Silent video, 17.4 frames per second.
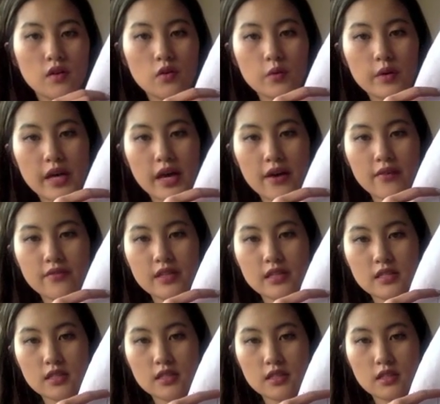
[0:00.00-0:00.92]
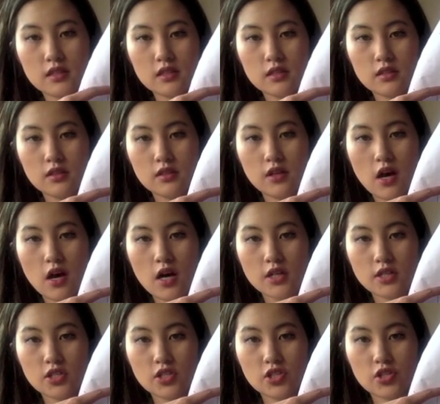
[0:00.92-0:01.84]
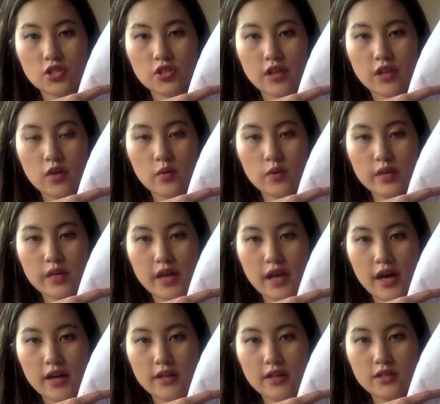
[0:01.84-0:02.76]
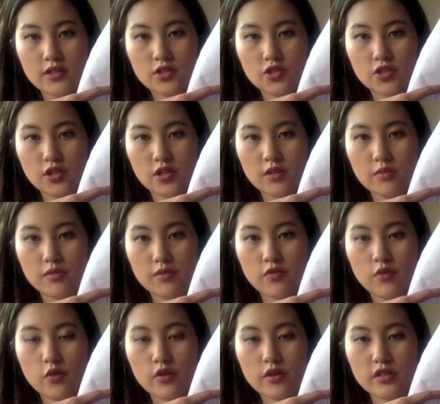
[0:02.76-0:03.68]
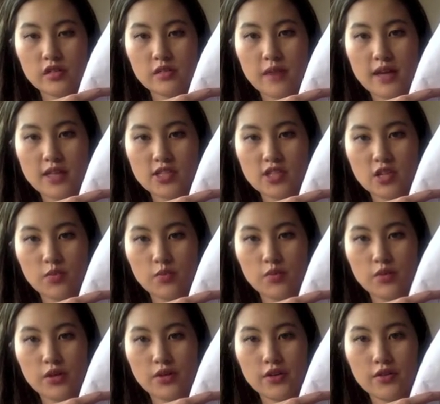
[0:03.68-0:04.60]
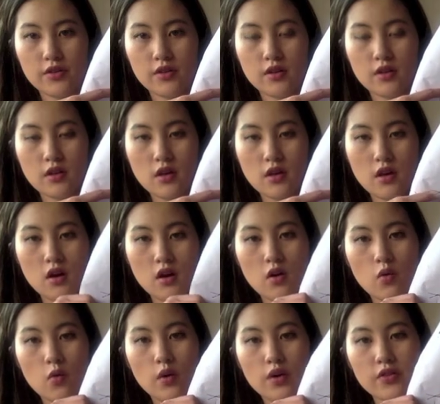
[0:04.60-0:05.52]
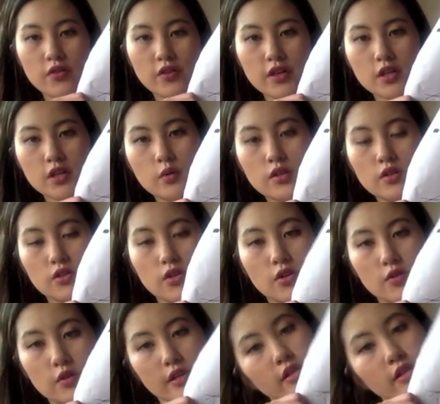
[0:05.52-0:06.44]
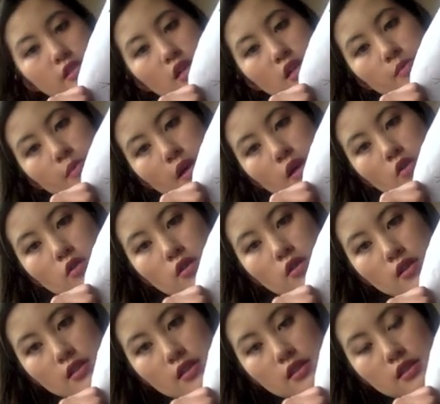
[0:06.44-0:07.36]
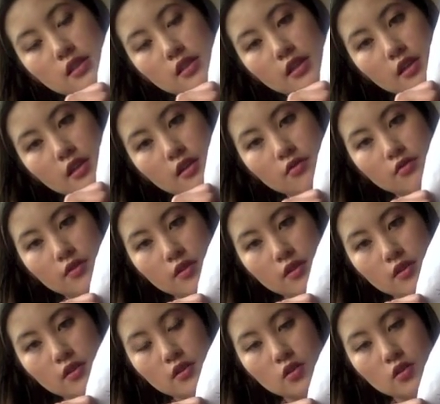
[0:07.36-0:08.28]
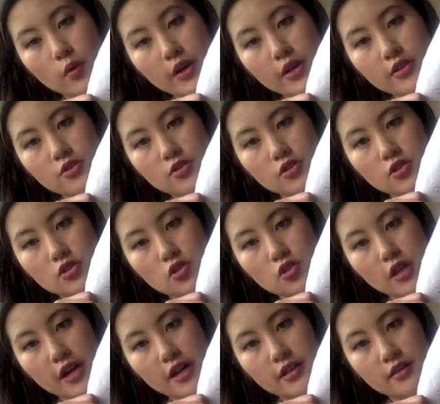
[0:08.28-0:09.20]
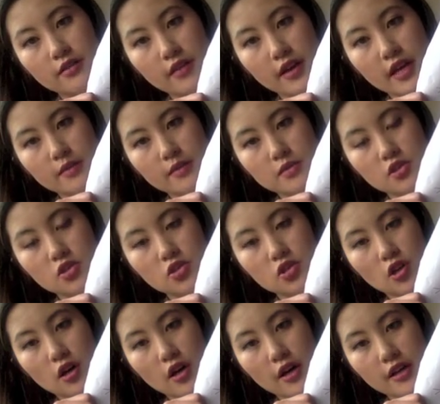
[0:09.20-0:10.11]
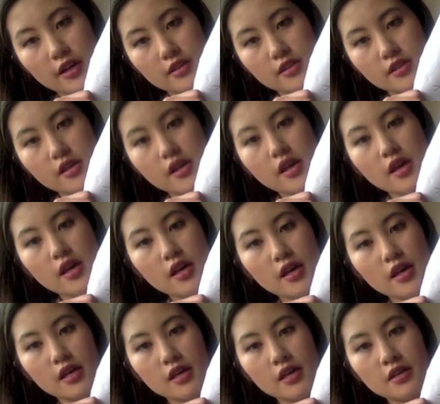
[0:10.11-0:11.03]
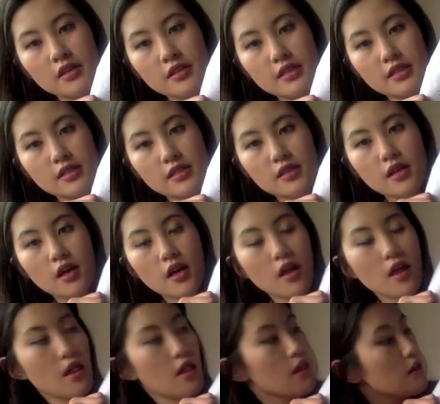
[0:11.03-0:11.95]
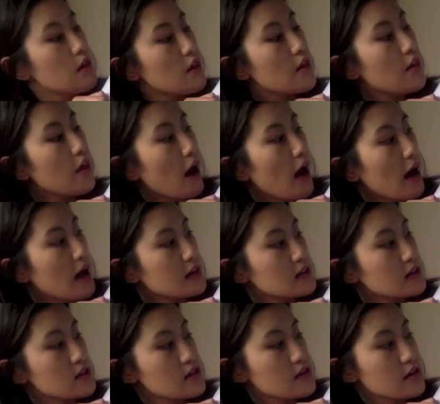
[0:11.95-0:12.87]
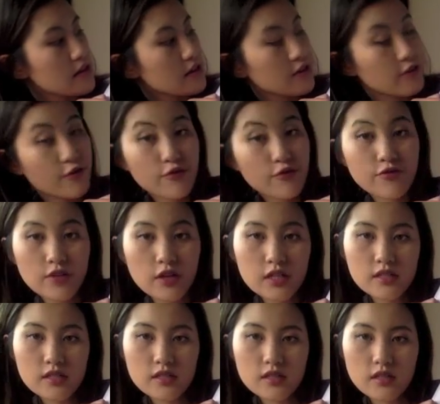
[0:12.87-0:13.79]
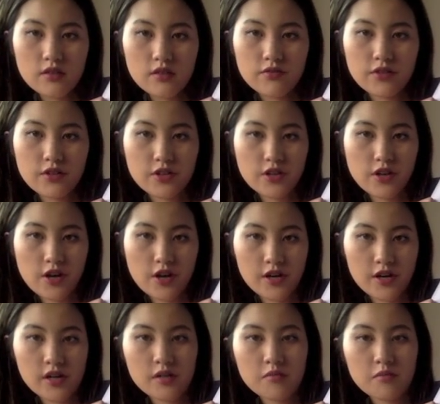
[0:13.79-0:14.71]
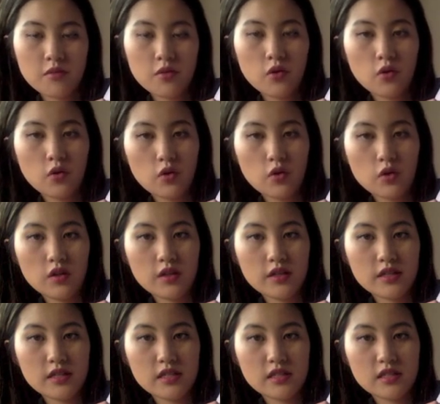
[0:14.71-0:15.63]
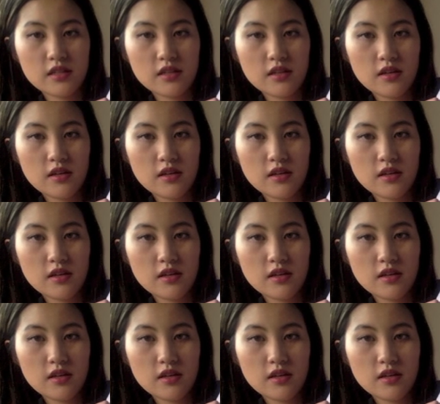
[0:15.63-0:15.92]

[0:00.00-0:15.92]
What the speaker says: we have this little notch that we had drawn before to match up with. One thing you will notice about the sleeve, the way you should kind of aim to draw it, is that the front of your armhole is,